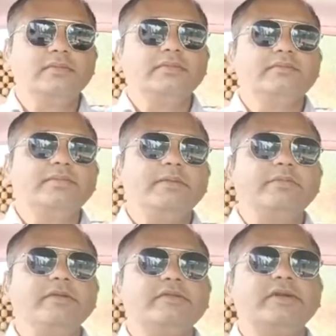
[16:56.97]

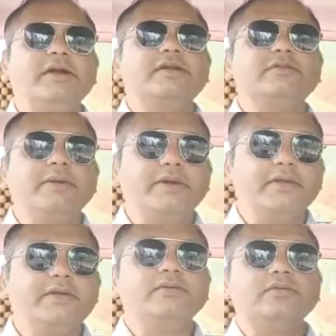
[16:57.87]
People start
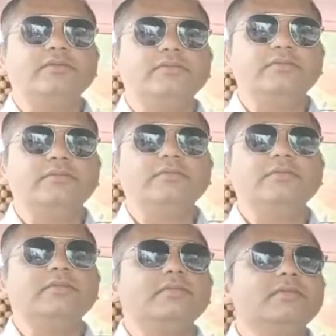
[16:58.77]
respecting you,
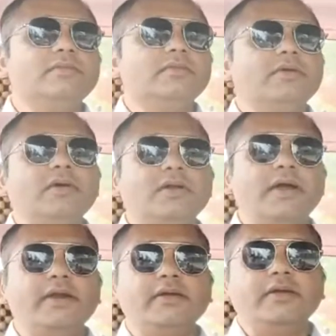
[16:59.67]

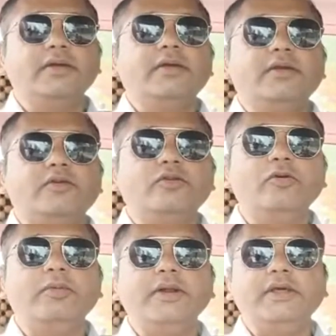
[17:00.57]
right?
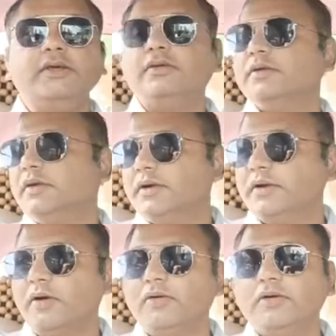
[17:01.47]
Nobody
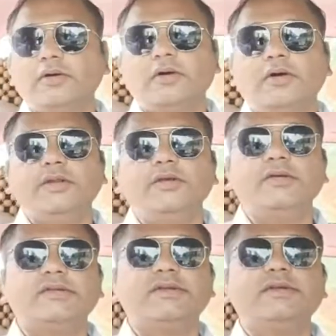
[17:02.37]
doubt on your
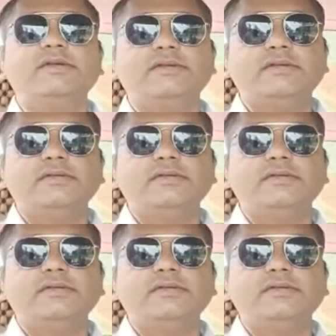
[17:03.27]
skills.